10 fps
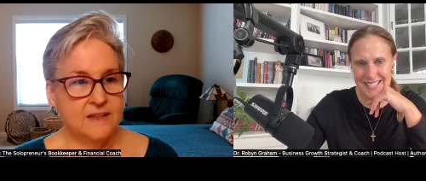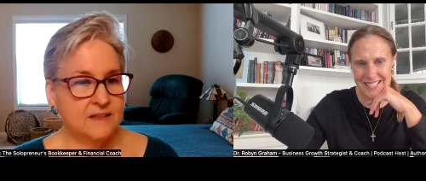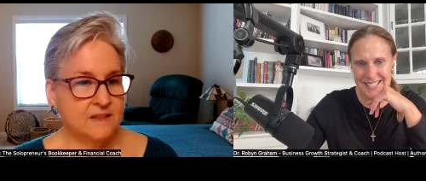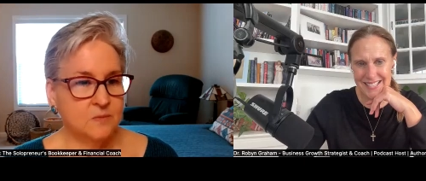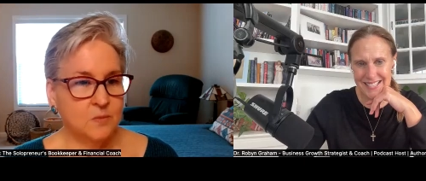
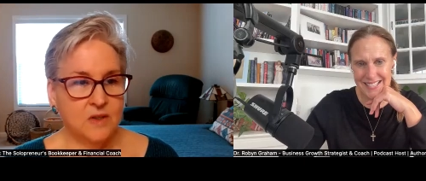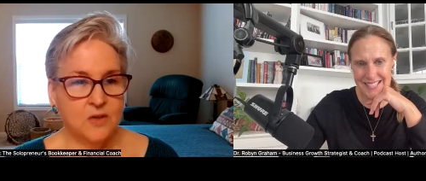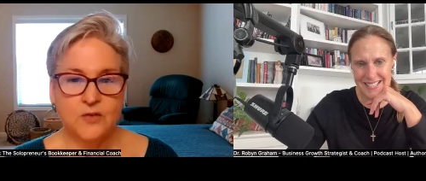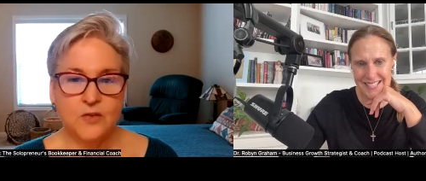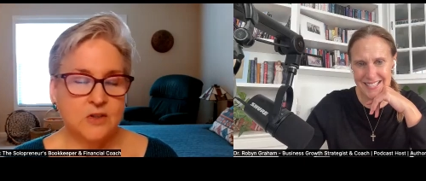Speaker 1: it's one
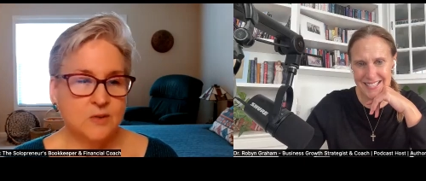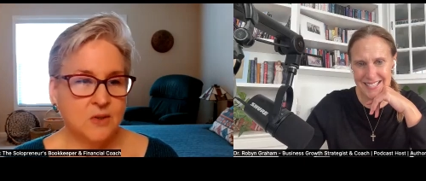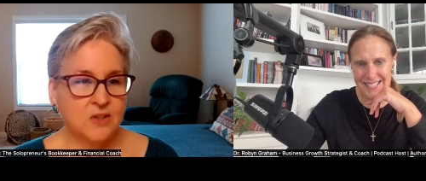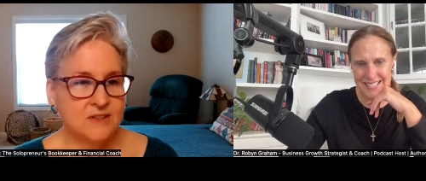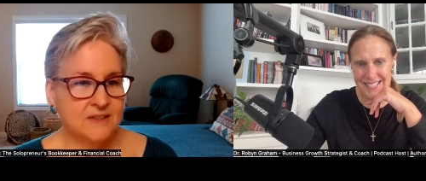of the first
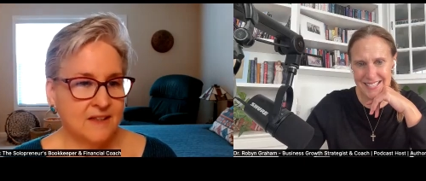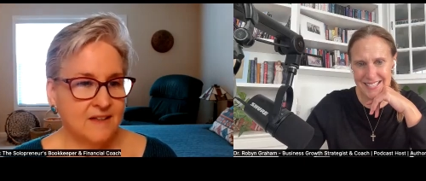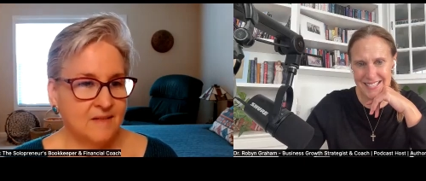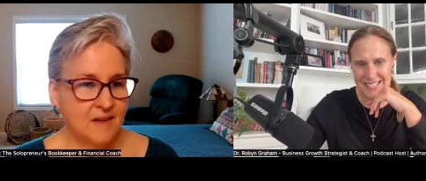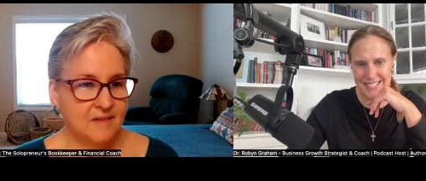words
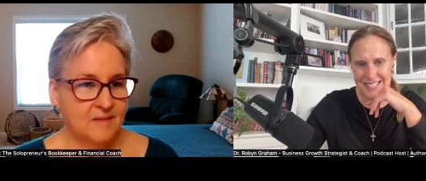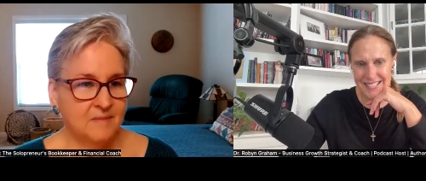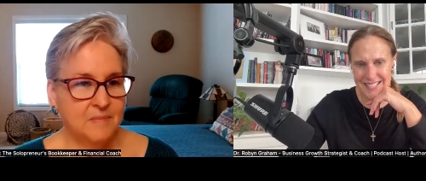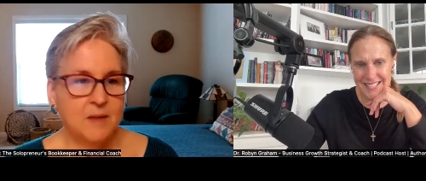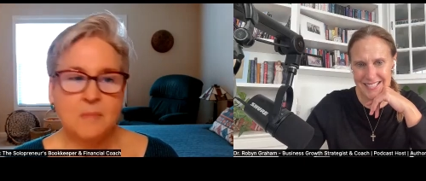in
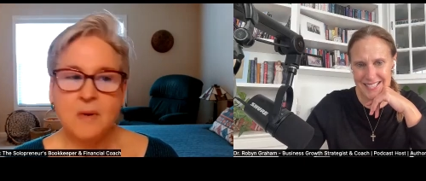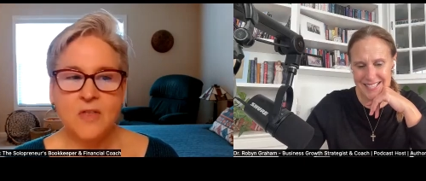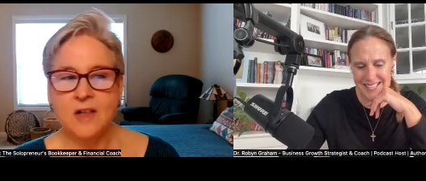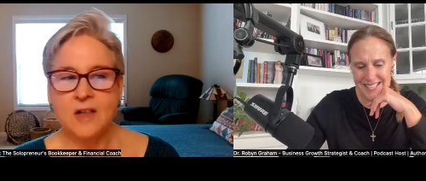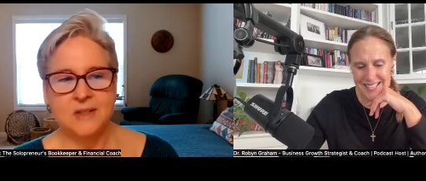Betty
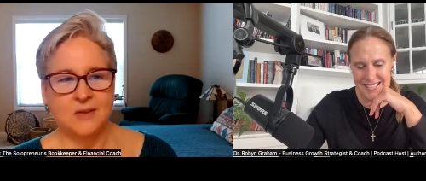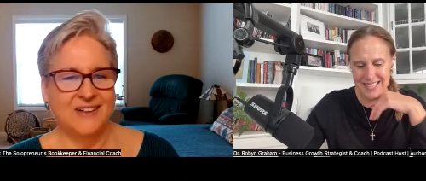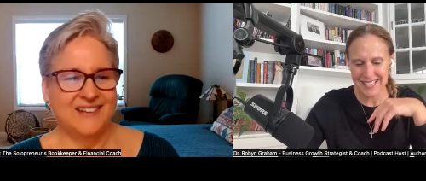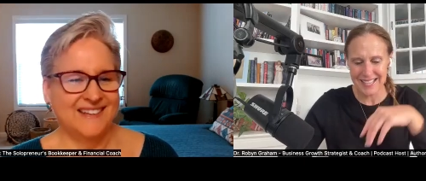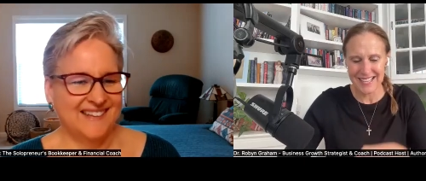
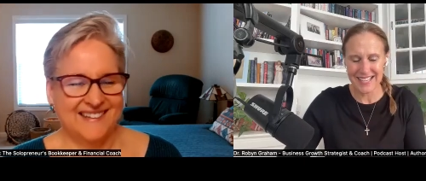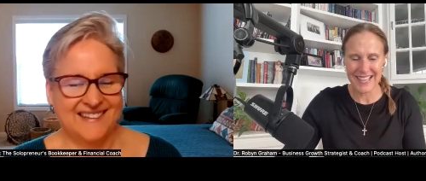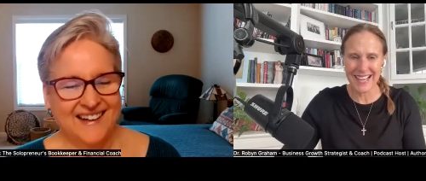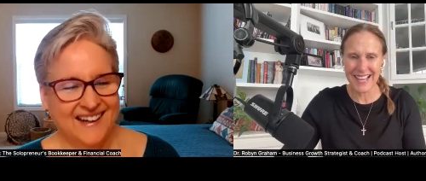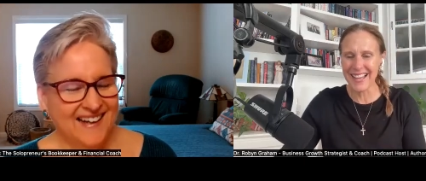Bartholomew.
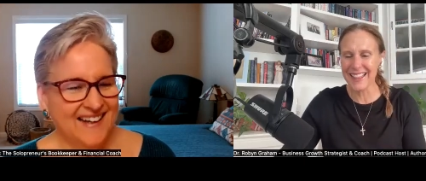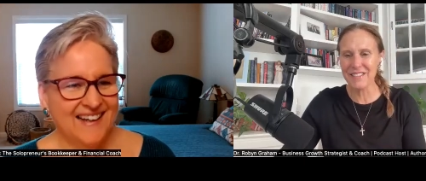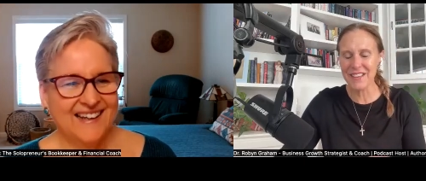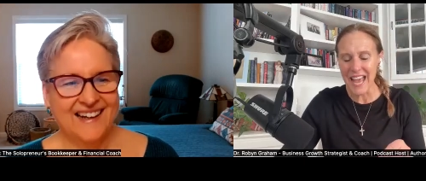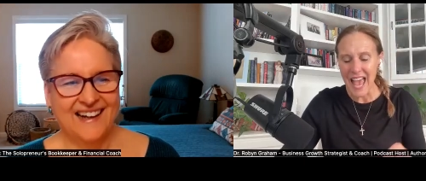
Speaker 2: I
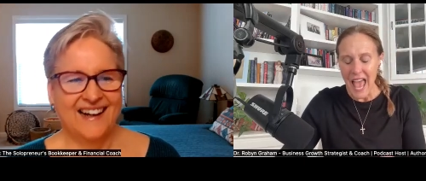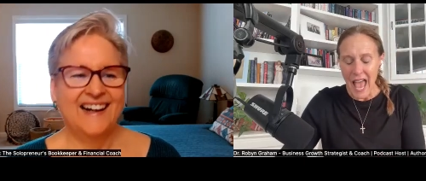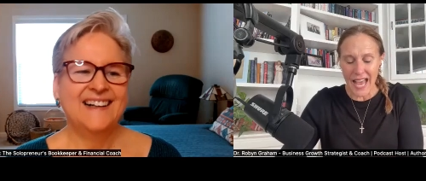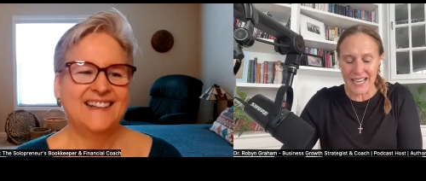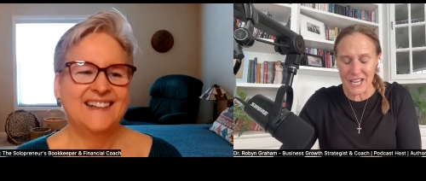love it.
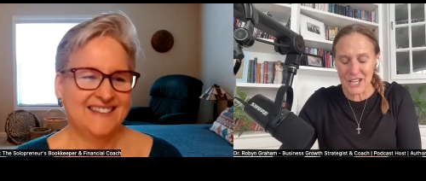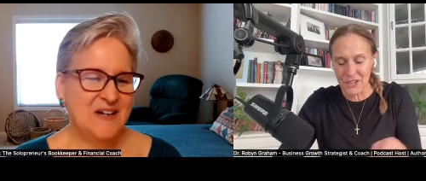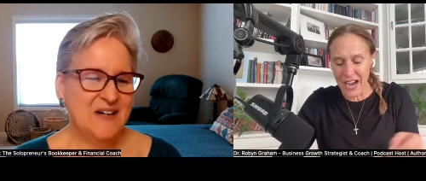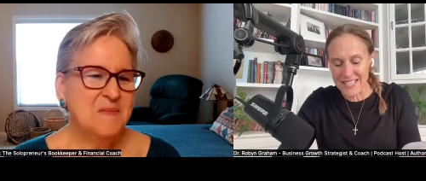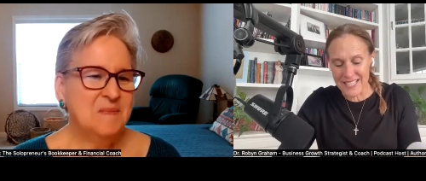And you
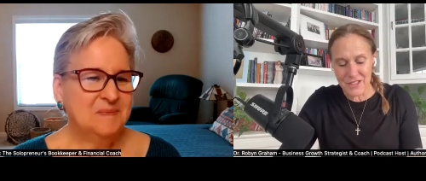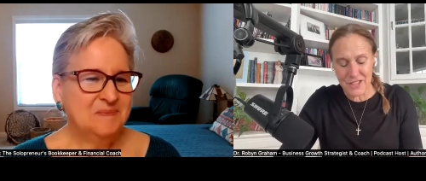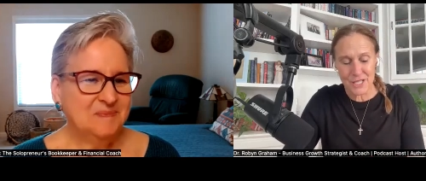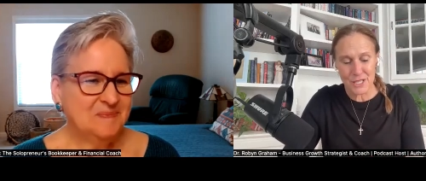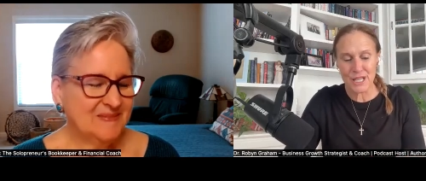guys,
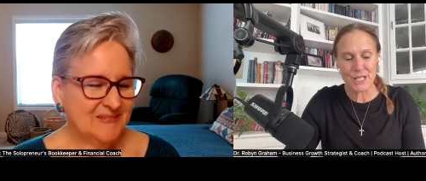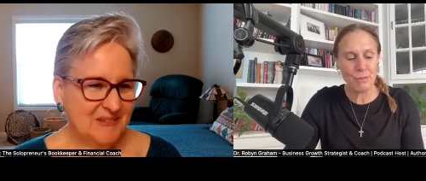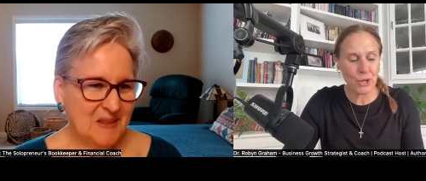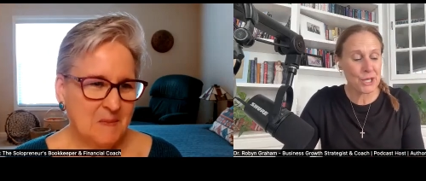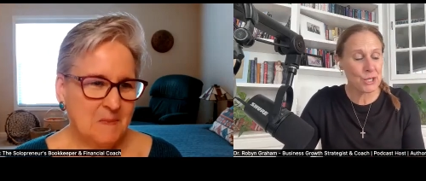this
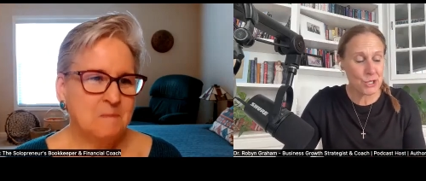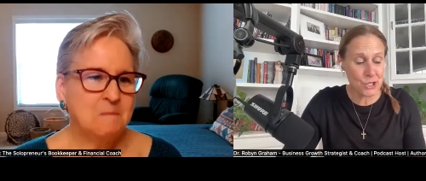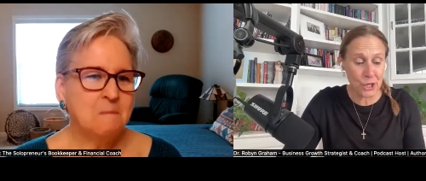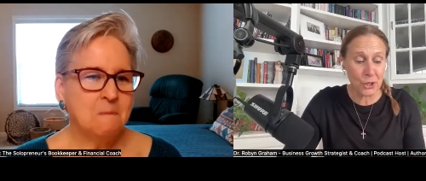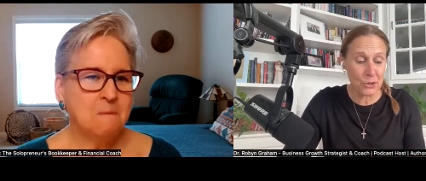book is
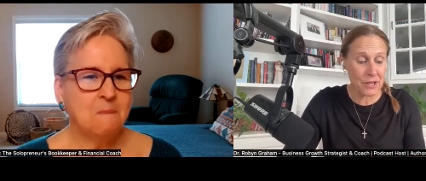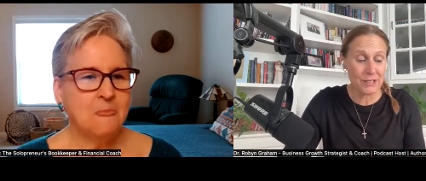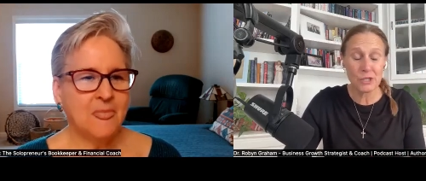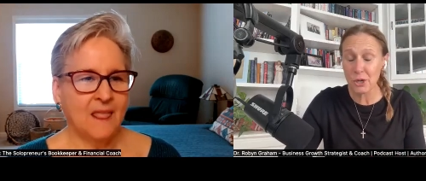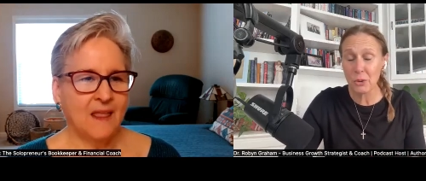so,
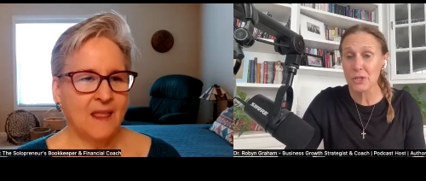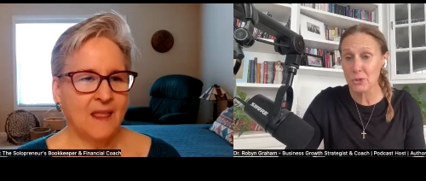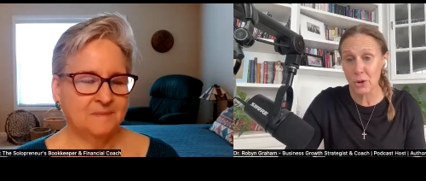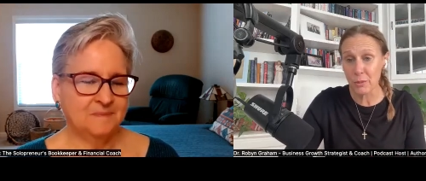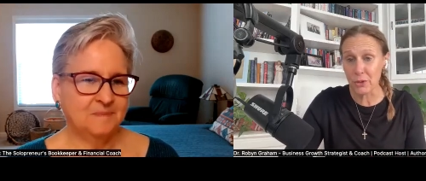it's so
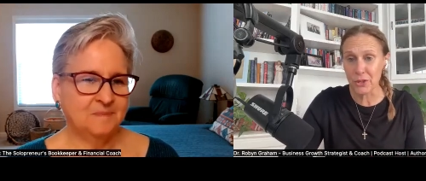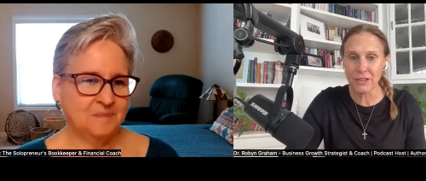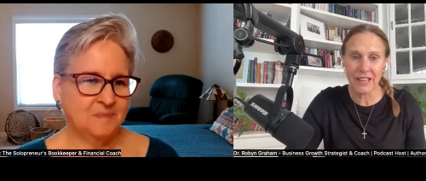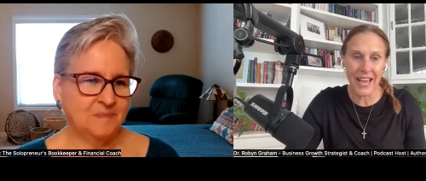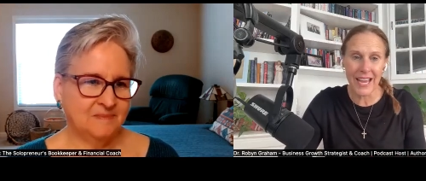
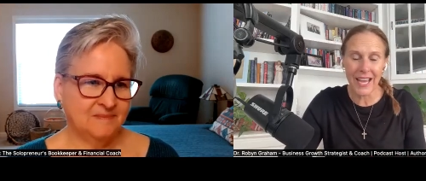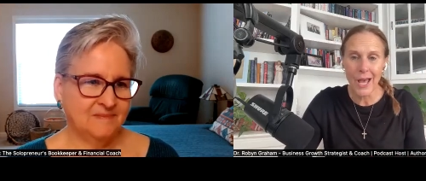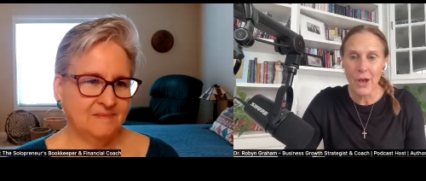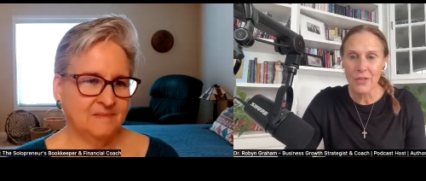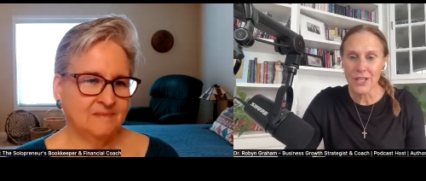adorable. Like,
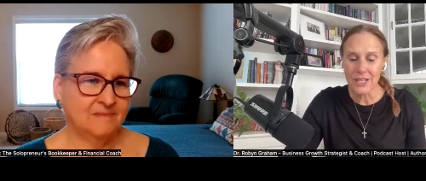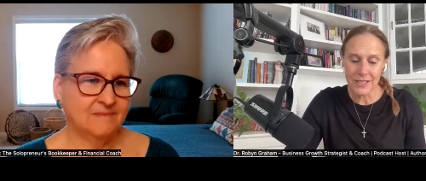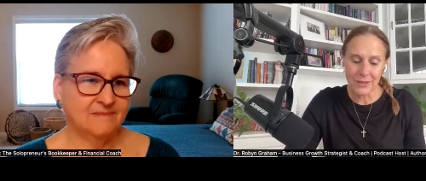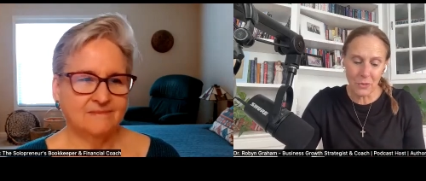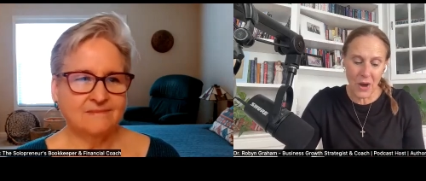
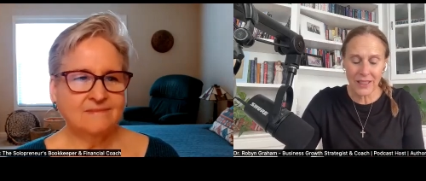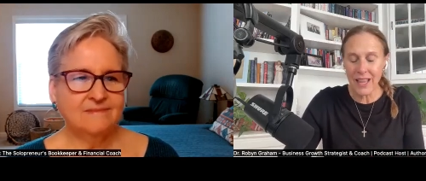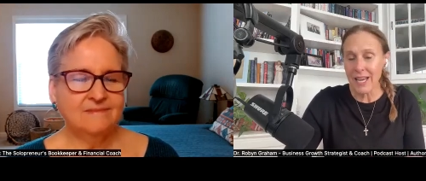the one